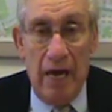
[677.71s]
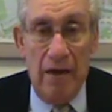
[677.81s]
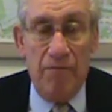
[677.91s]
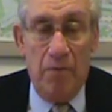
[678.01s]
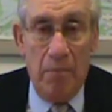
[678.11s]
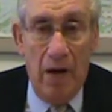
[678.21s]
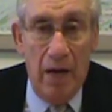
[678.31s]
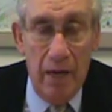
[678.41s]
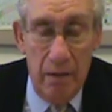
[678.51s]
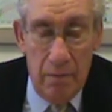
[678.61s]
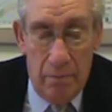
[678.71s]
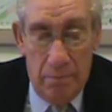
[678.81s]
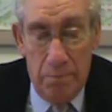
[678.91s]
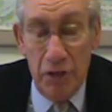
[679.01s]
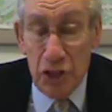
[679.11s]
and from my
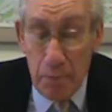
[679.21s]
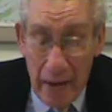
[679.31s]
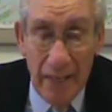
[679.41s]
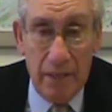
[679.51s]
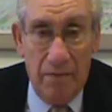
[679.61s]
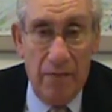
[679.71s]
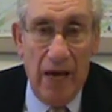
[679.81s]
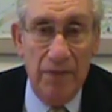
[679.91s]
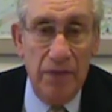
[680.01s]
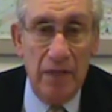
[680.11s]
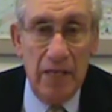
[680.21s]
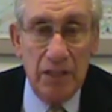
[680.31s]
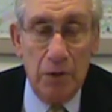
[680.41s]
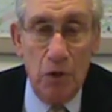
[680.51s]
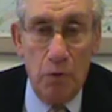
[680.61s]
perspective, I think
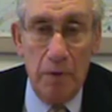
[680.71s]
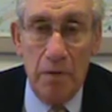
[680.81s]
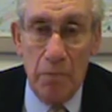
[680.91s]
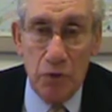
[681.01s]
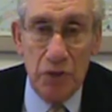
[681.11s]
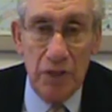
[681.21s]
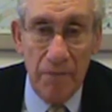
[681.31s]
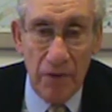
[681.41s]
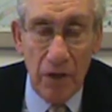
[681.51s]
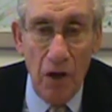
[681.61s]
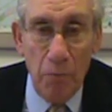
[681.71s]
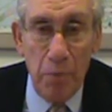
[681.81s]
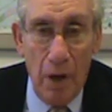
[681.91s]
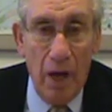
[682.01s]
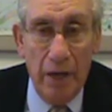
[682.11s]
that's going to be the most difficult
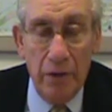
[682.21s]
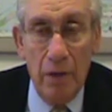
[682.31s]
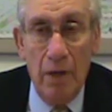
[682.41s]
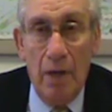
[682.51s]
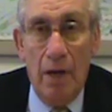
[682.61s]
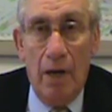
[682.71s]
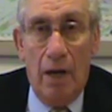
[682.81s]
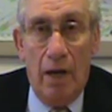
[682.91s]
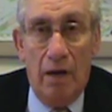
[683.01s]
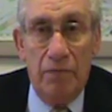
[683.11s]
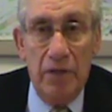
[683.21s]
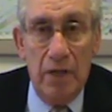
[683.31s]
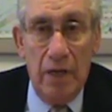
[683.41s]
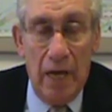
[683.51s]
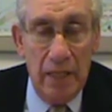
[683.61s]
part of
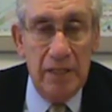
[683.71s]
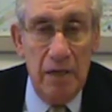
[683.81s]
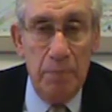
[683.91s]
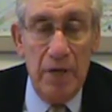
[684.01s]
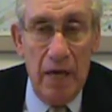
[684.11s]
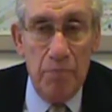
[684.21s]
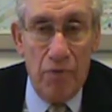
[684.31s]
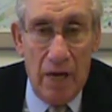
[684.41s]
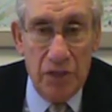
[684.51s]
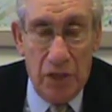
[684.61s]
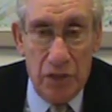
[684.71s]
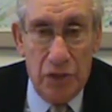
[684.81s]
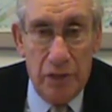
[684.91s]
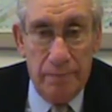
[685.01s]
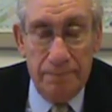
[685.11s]
the edTPA
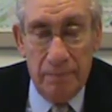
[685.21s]
process.